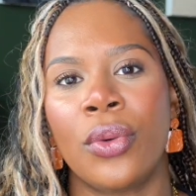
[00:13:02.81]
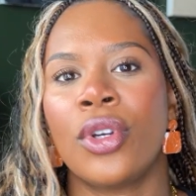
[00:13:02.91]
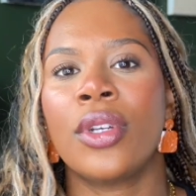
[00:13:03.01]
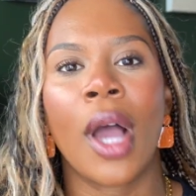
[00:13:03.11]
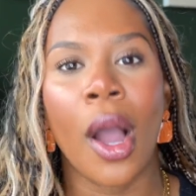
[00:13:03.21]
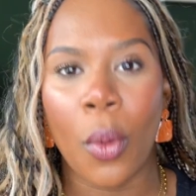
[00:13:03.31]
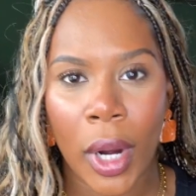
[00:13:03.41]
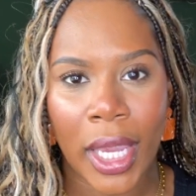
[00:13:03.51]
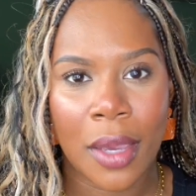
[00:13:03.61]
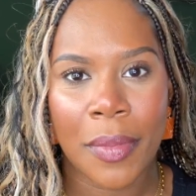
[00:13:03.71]
You're not
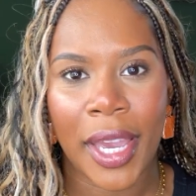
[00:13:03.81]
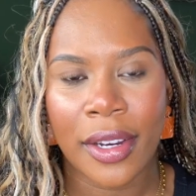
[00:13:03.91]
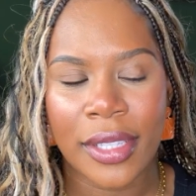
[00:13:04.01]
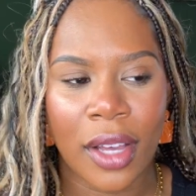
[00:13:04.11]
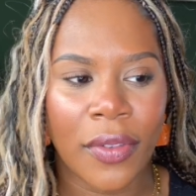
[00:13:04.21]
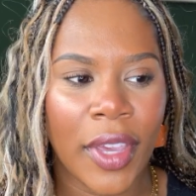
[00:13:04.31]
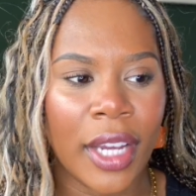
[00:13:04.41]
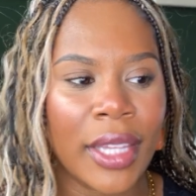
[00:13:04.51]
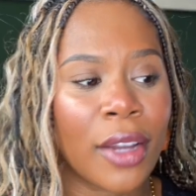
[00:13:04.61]
working by yourself here.